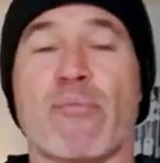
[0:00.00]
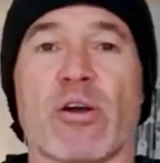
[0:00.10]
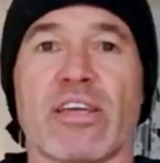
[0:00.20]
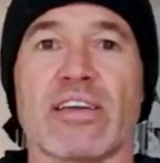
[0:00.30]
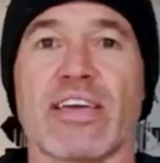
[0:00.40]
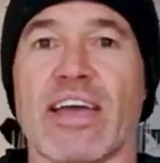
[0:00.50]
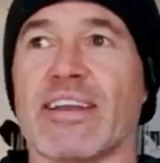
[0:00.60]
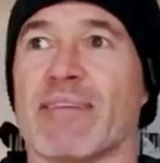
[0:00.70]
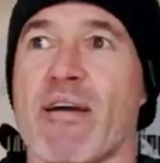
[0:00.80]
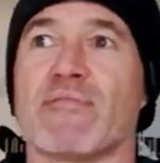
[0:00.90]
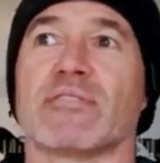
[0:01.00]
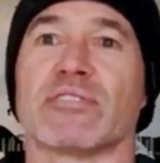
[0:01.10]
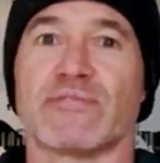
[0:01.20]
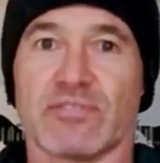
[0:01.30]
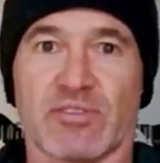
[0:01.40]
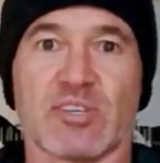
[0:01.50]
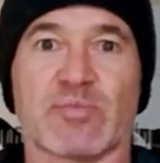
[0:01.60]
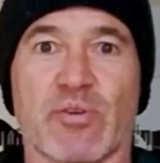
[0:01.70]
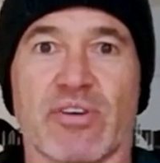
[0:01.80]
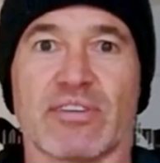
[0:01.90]
my body again, and I'm having this physical
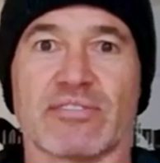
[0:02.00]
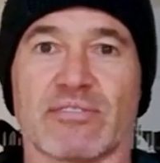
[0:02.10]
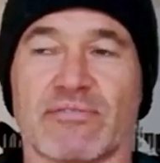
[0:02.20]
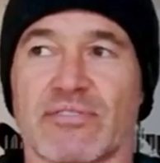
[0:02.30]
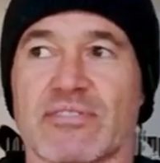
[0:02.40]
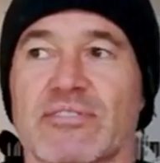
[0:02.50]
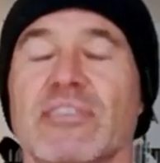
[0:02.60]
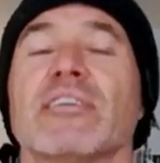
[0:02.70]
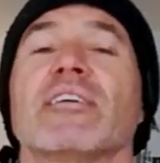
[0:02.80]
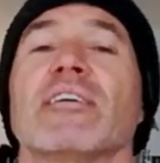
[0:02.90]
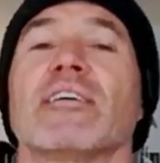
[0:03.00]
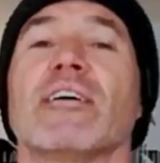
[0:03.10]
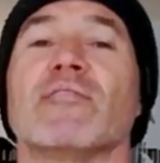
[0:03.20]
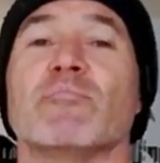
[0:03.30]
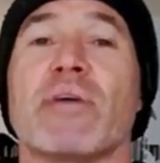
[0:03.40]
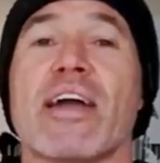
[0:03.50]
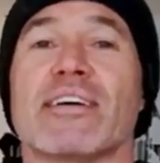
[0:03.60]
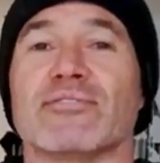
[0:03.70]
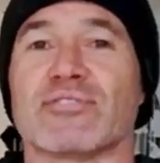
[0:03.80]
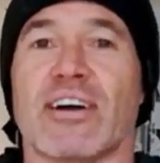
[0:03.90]
experience of a
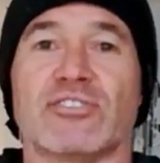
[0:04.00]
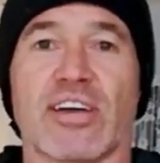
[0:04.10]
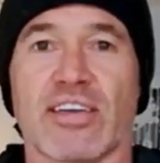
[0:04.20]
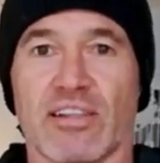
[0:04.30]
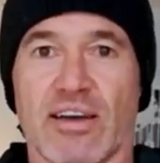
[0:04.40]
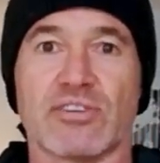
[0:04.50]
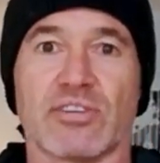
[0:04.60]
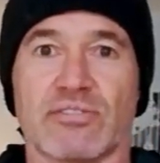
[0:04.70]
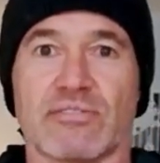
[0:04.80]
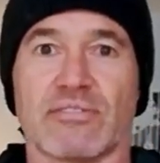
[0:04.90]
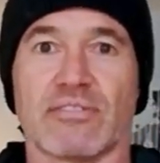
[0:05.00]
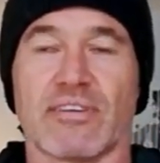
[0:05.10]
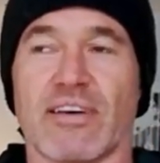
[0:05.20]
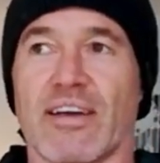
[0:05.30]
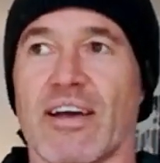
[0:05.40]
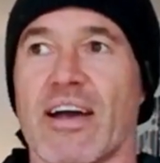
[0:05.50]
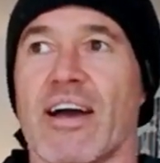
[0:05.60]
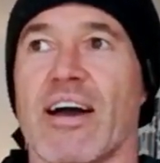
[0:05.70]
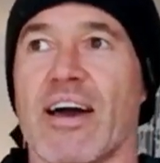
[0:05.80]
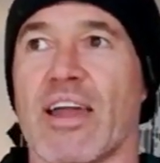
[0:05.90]
man's ejaculation.
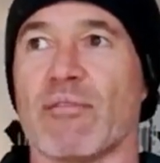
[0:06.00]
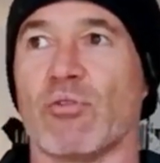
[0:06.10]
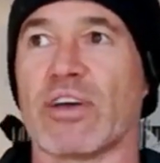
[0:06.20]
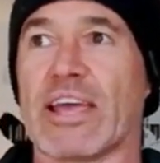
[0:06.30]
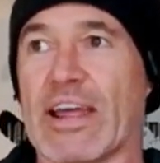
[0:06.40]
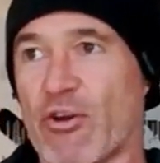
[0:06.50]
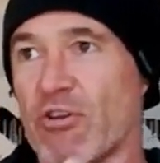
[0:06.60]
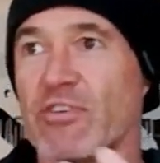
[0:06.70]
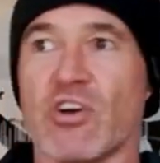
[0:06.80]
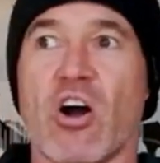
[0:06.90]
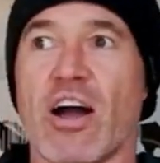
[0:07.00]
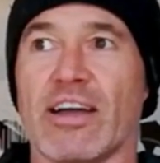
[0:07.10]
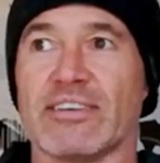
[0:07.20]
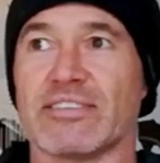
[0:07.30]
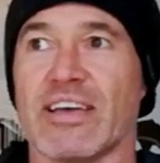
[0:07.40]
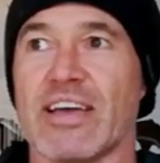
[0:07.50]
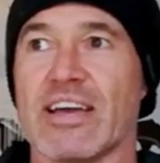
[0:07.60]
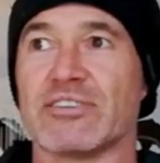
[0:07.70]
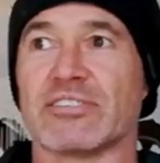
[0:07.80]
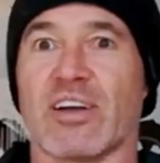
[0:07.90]
And I'm looking at her in the eyes,
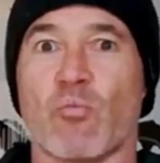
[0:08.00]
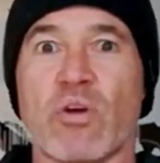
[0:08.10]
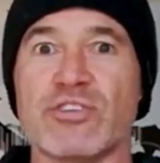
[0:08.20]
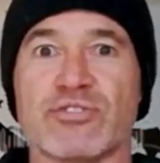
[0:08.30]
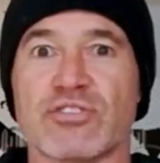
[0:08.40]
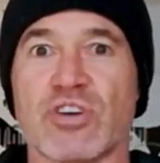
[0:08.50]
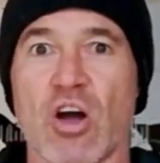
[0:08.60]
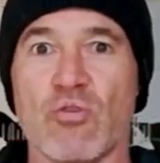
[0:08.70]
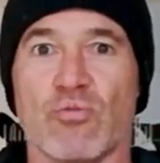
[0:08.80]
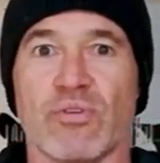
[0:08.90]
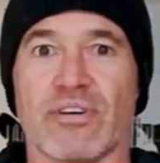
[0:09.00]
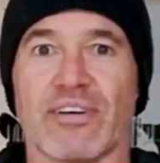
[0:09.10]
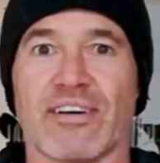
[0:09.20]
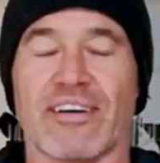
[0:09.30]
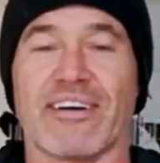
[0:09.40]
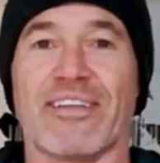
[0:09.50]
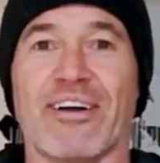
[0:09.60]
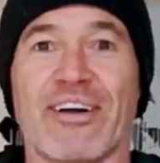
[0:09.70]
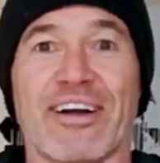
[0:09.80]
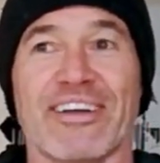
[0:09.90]
and she's like, "Where did you just go?"
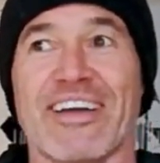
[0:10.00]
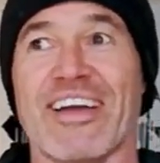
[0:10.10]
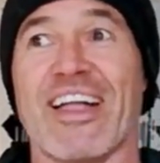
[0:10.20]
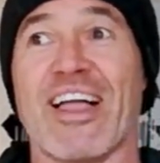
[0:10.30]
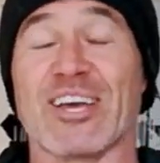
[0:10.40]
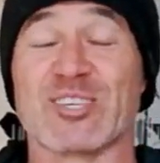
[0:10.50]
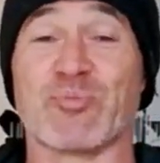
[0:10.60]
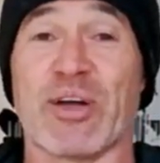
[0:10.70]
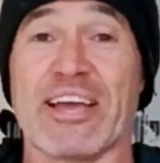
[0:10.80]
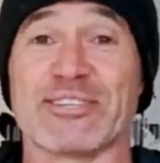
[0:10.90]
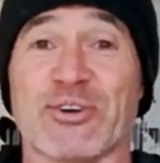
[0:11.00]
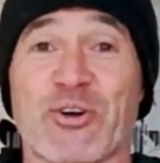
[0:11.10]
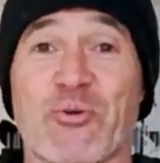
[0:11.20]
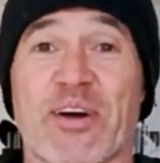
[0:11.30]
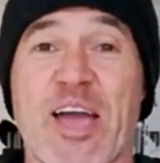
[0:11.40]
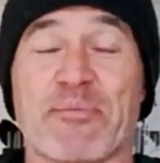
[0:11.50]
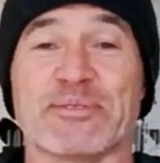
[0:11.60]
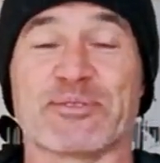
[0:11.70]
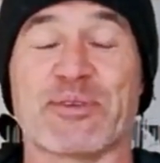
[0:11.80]
I explained to her what happened